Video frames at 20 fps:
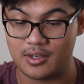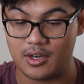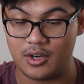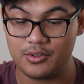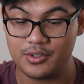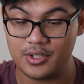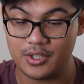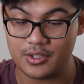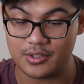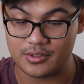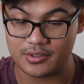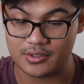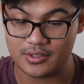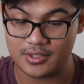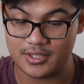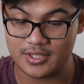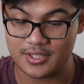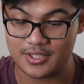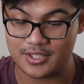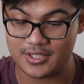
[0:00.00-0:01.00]
Oh no,
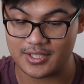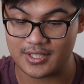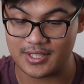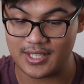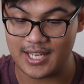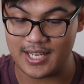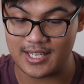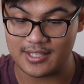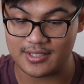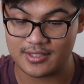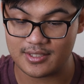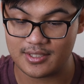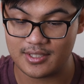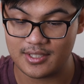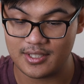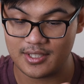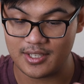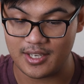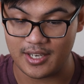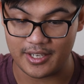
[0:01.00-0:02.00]
this is just glass.
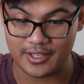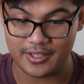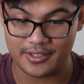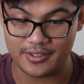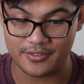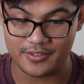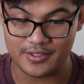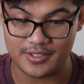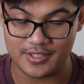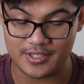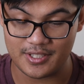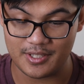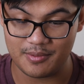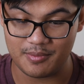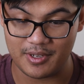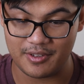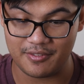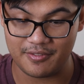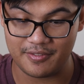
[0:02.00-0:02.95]
I can already see my